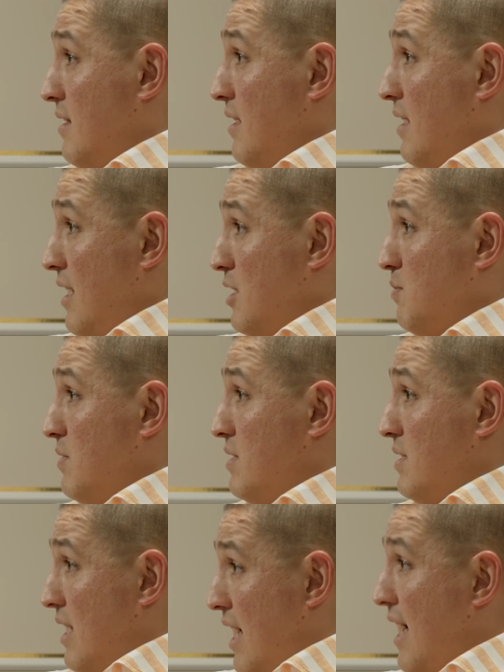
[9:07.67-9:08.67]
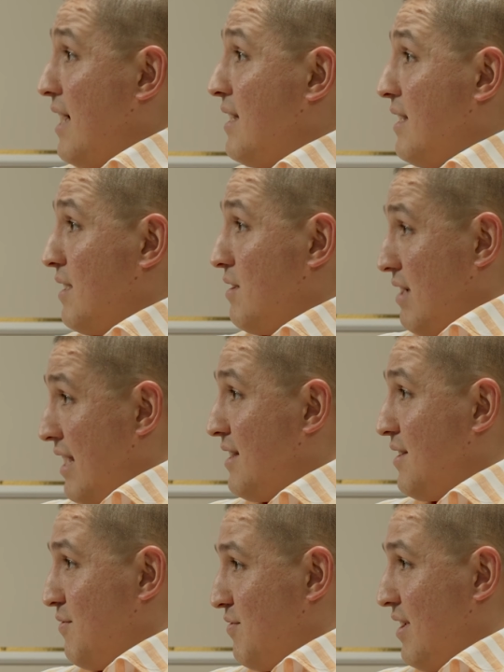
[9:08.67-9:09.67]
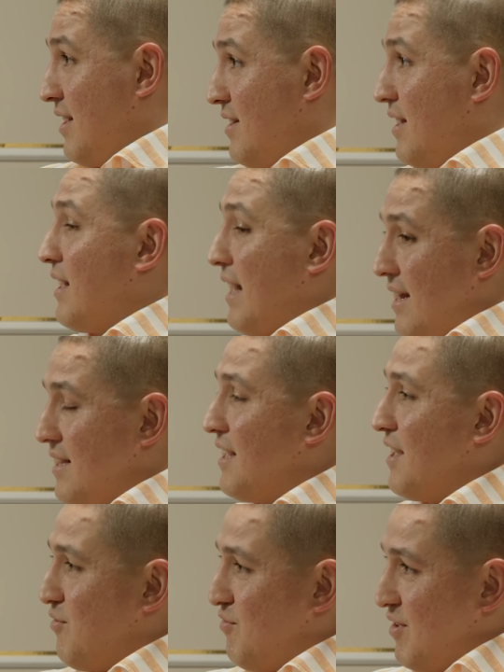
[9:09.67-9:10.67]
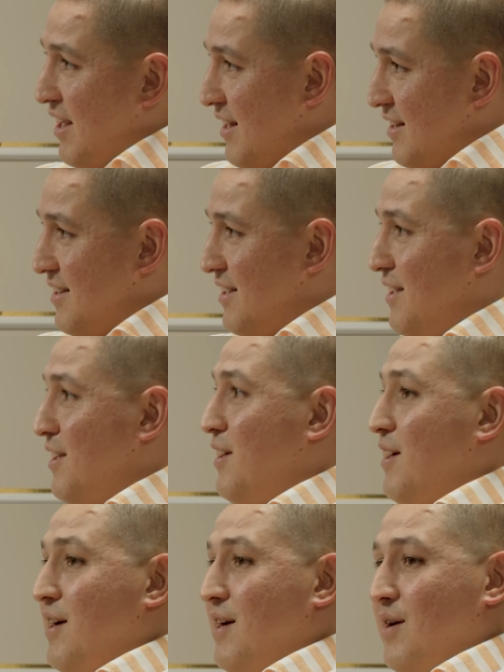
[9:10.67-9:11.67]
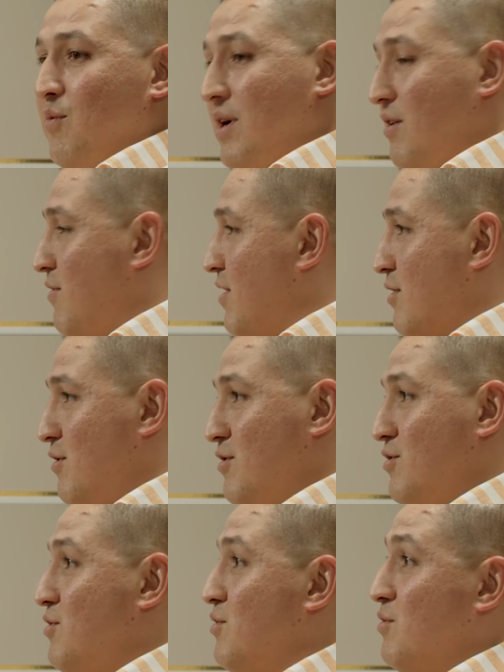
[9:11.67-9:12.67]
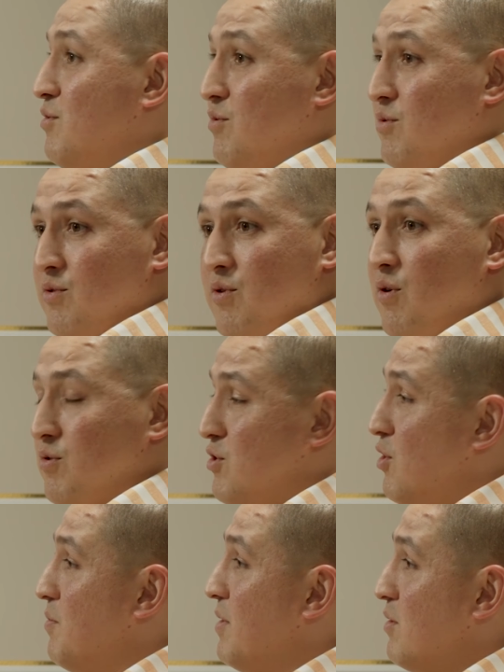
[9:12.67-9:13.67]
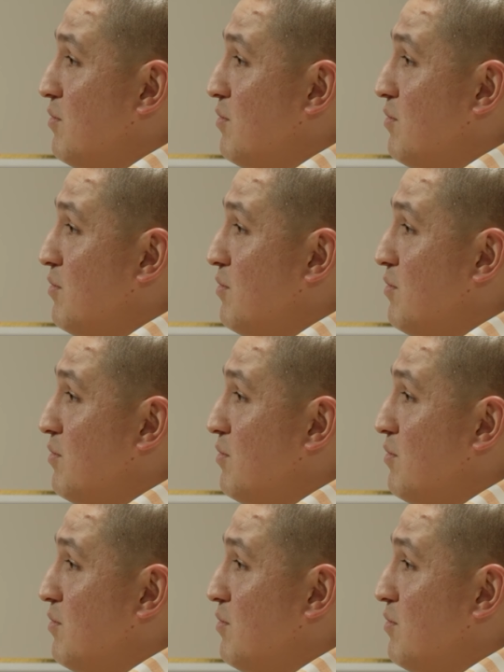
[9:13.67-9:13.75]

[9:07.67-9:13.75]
husbands renting a friend, one of our girls, to go shopping